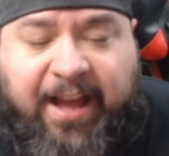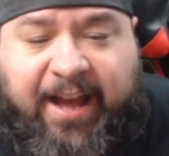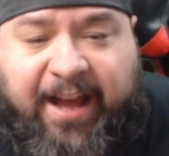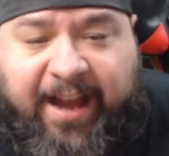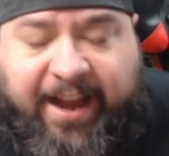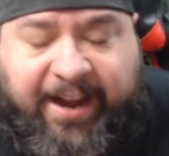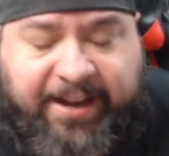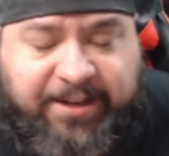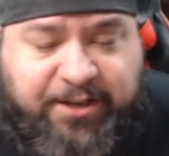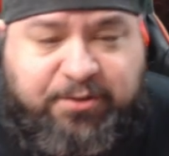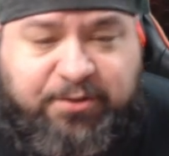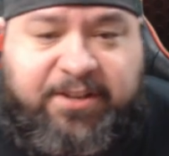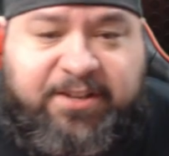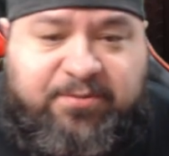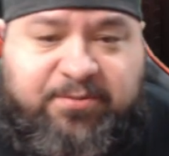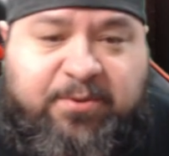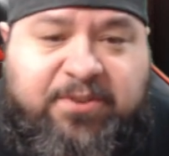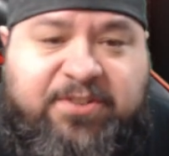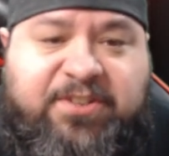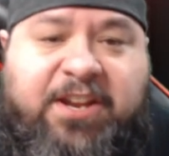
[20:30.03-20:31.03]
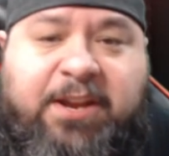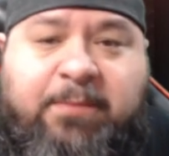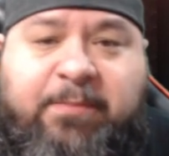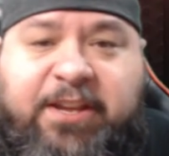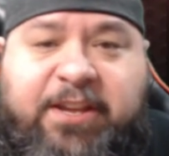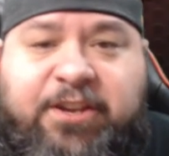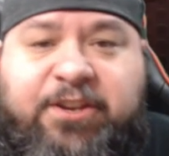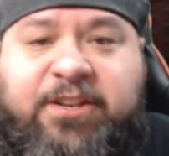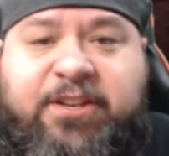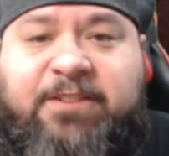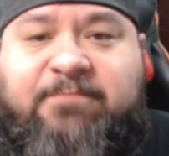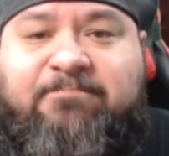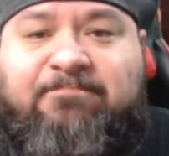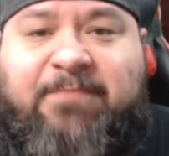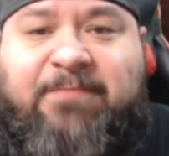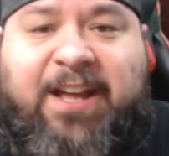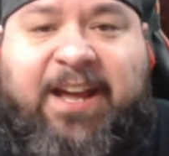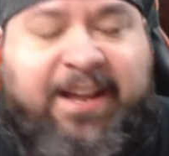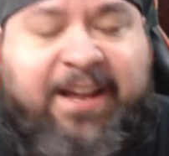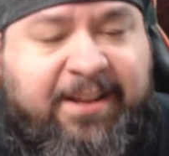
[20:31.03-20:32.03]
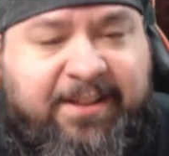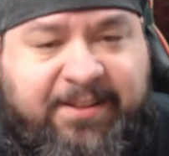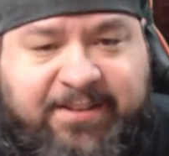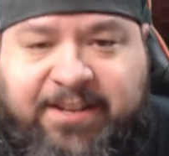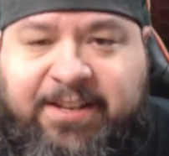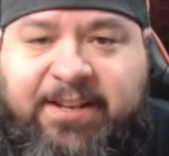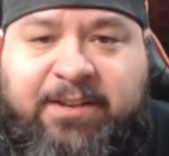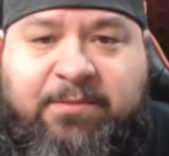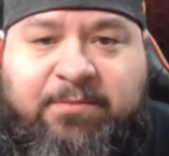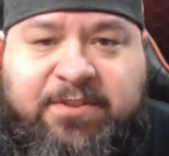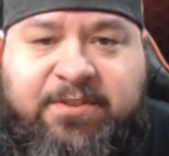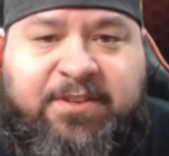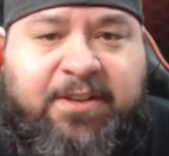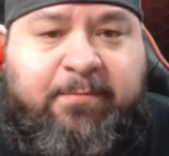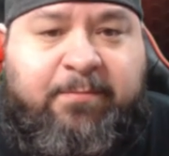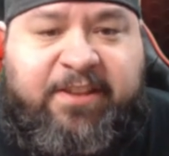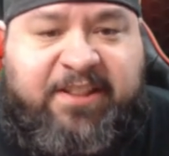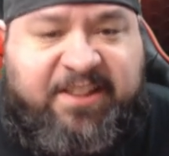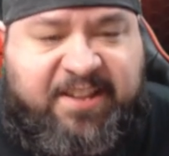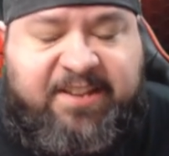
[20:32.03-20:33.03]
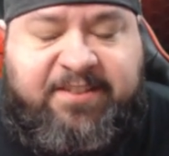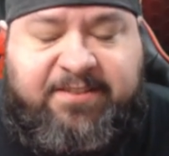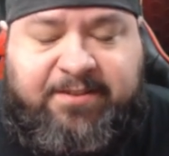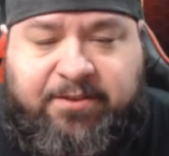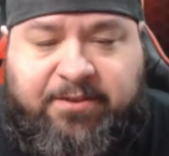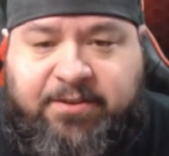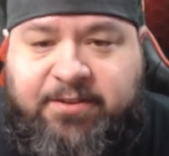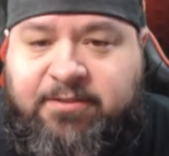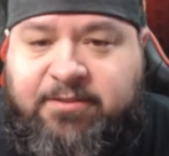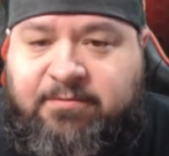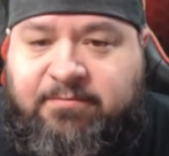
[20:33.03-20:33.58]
I knew this was going to be good. I didn't think it was going to be this good.